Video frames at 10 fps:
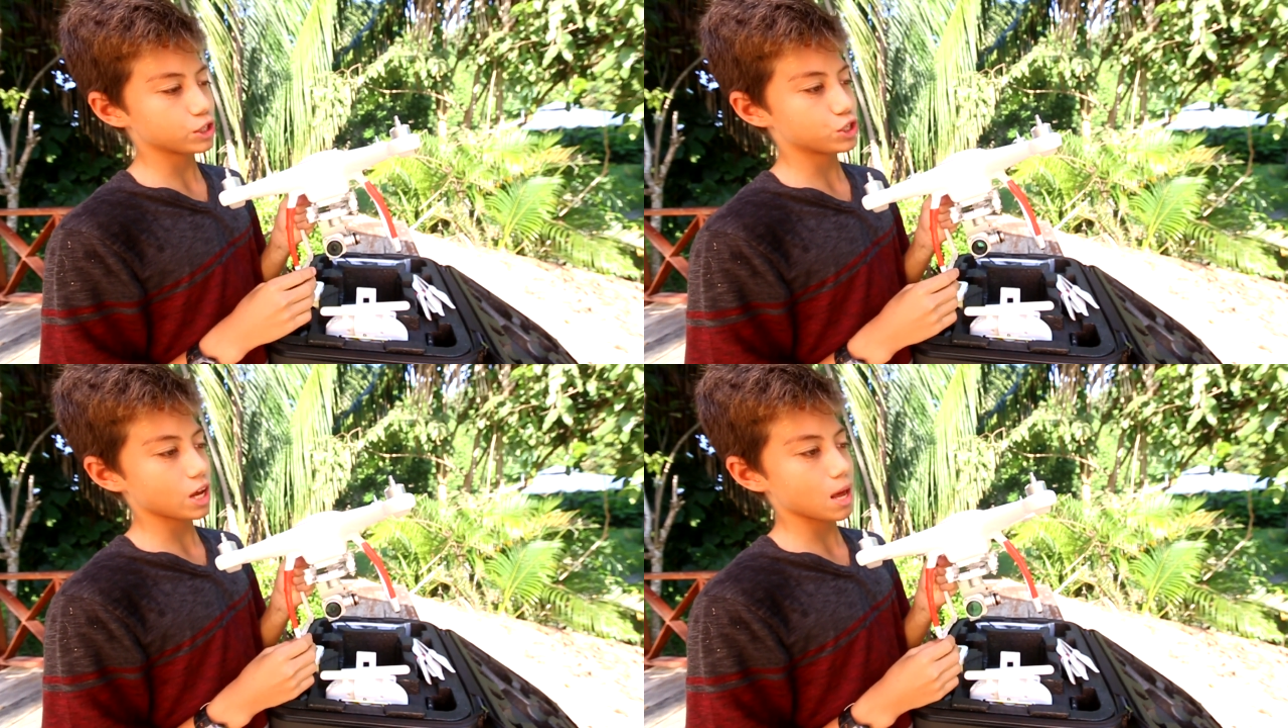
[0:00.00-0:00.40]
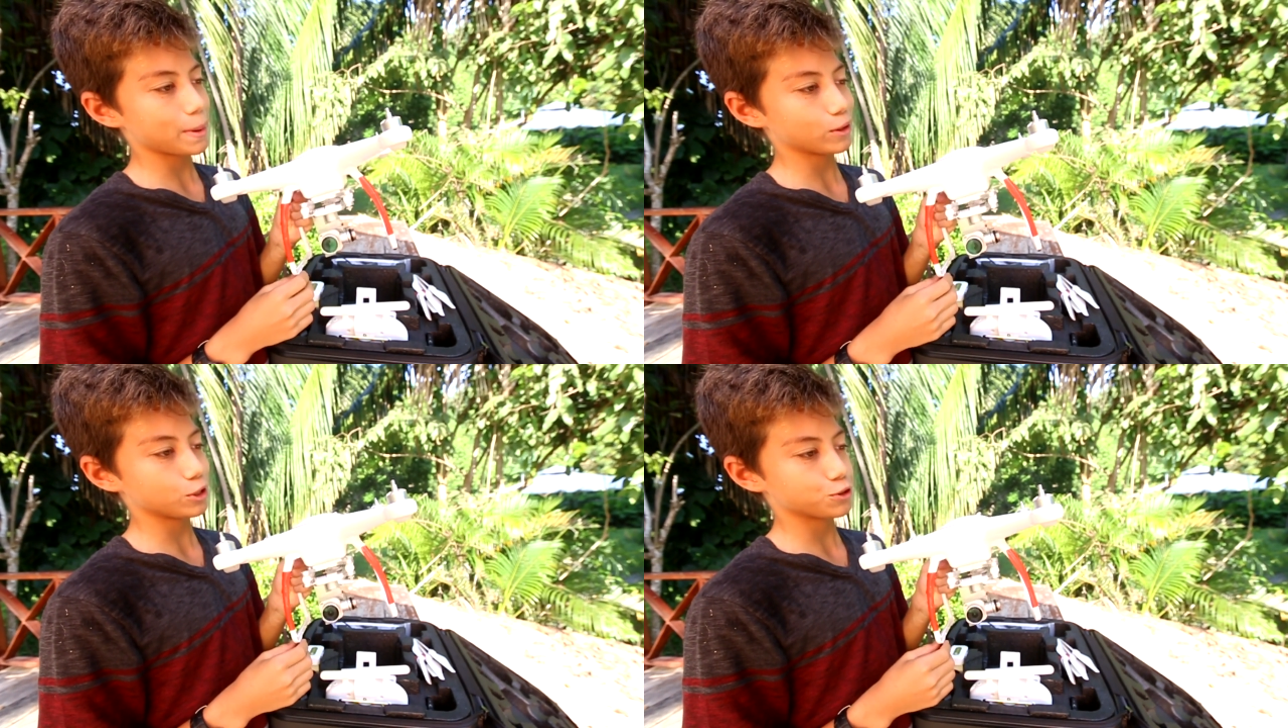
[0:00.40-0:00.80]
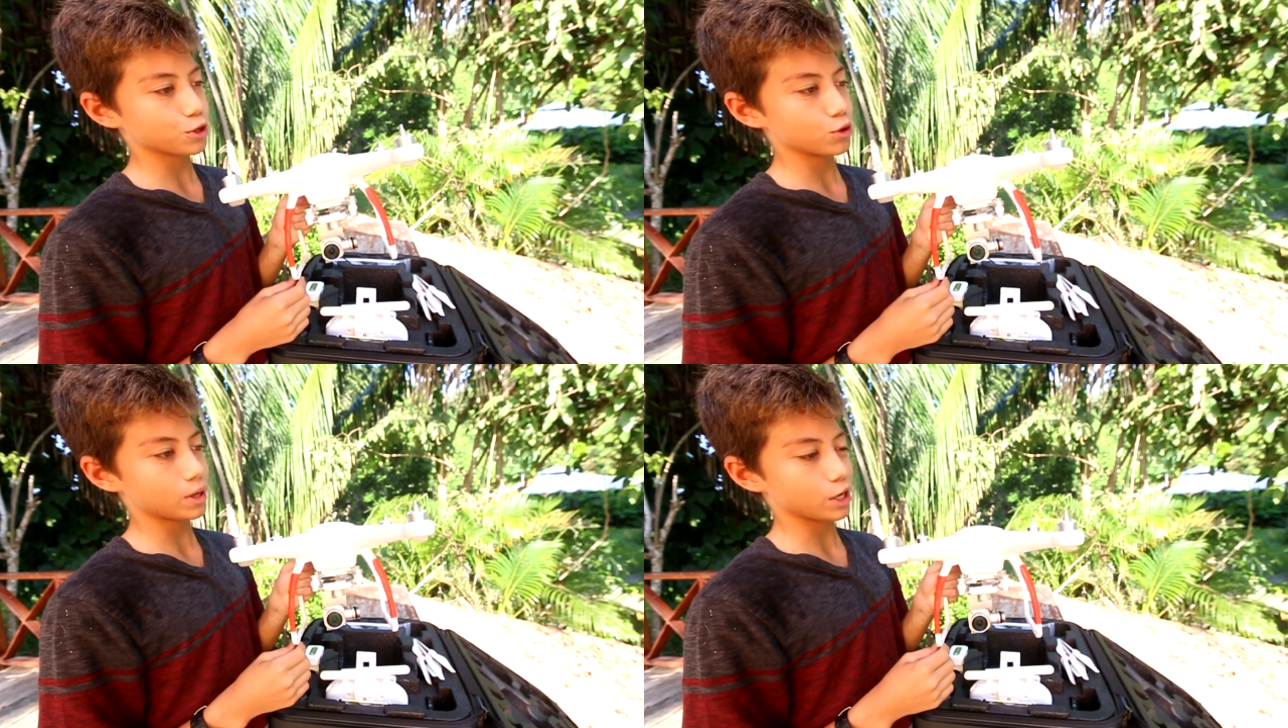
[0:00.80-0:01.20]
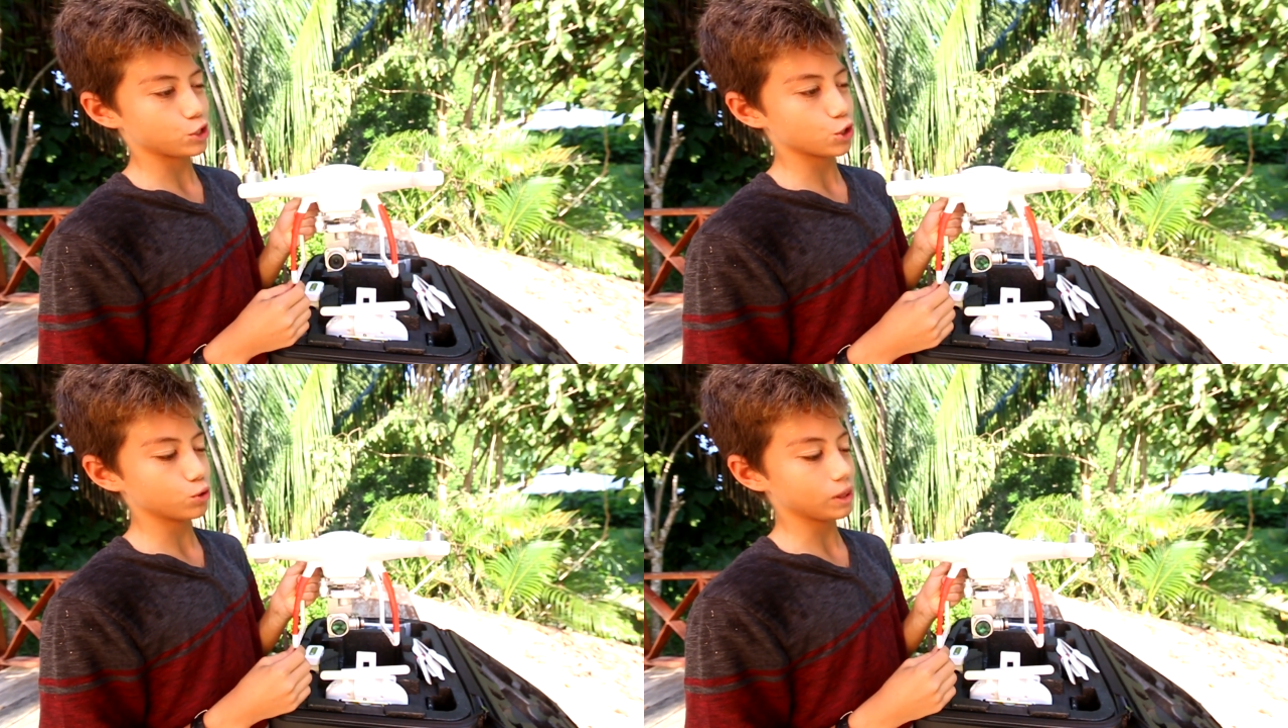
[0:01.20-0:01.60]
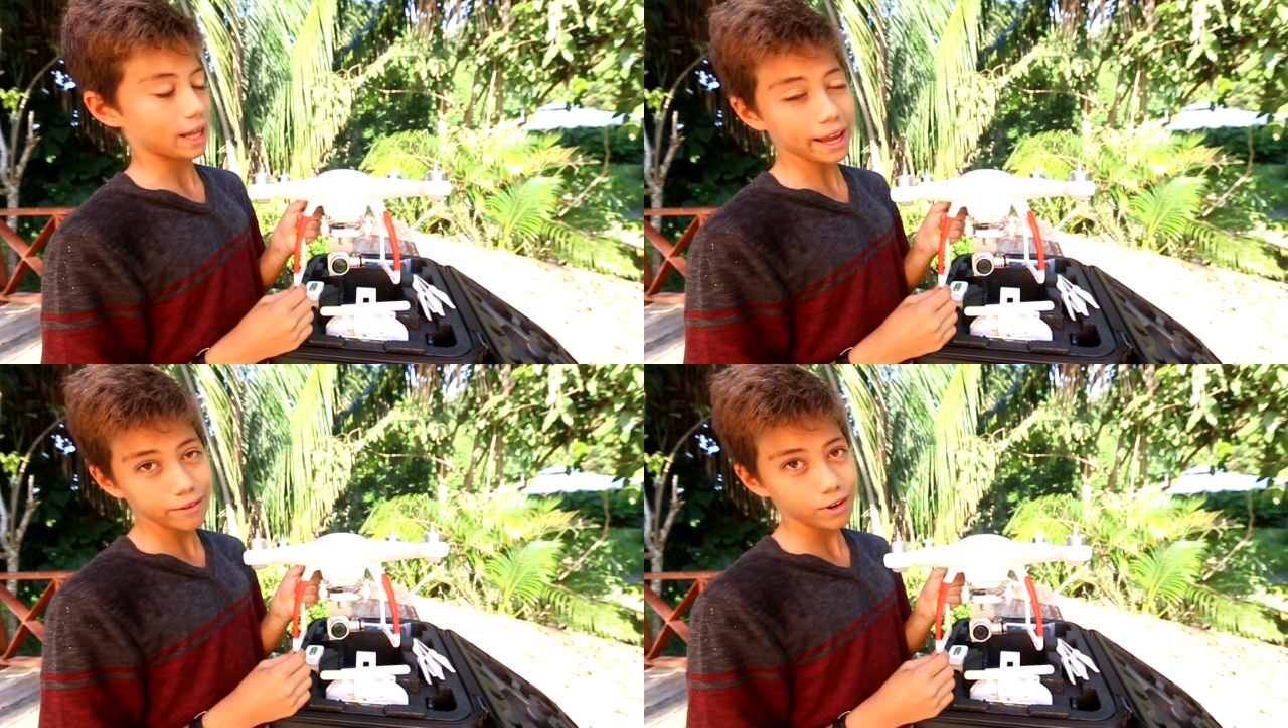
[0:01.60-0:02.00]
to say about this drone that I don't
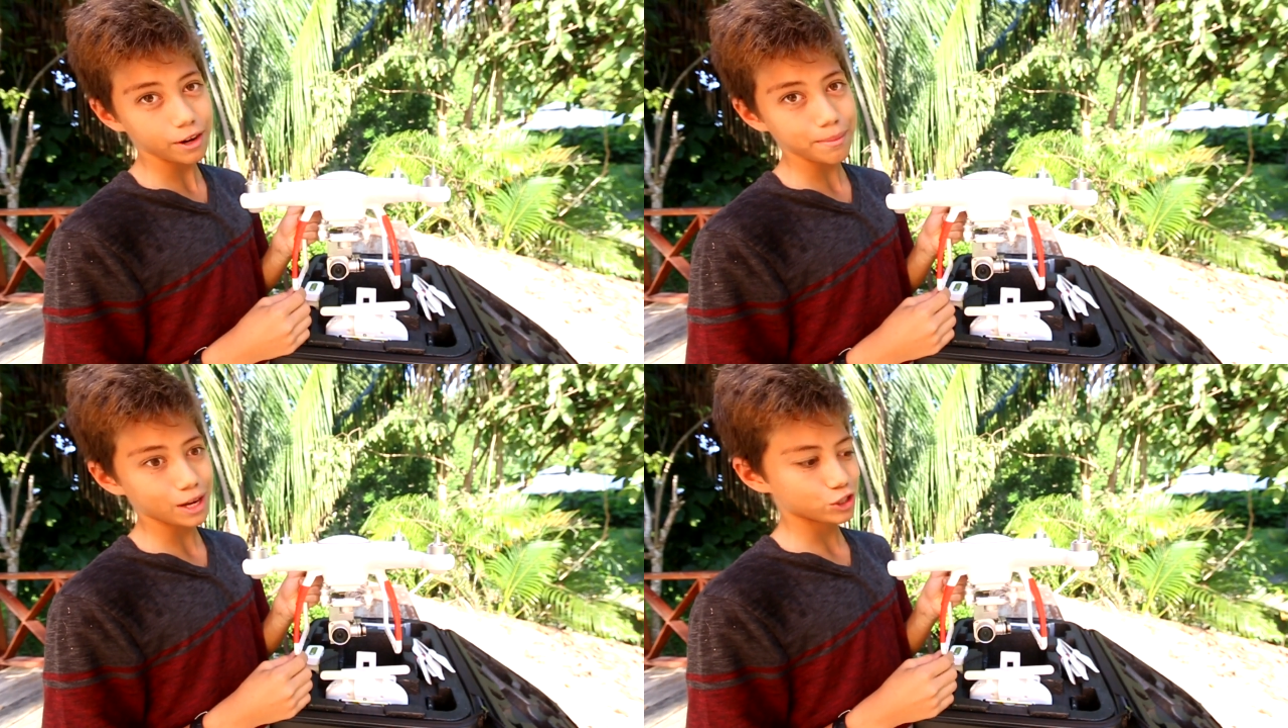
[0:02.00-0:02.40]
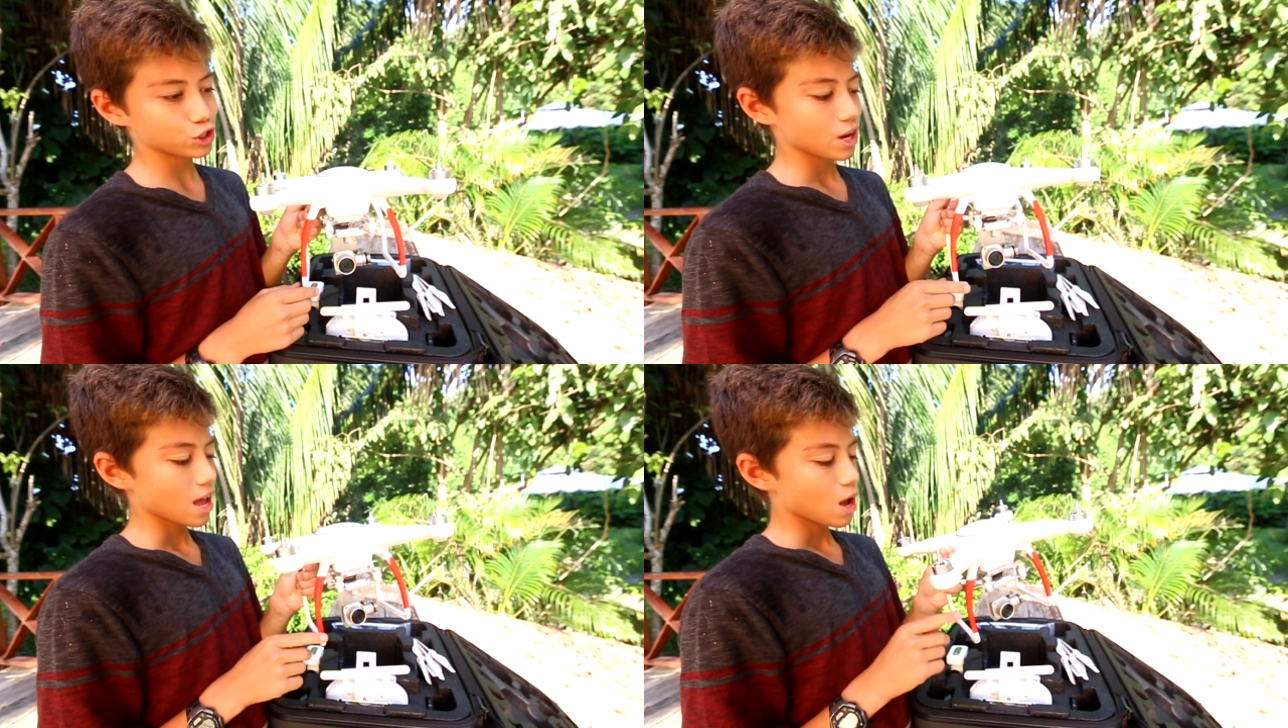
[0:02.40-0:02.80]
like very much.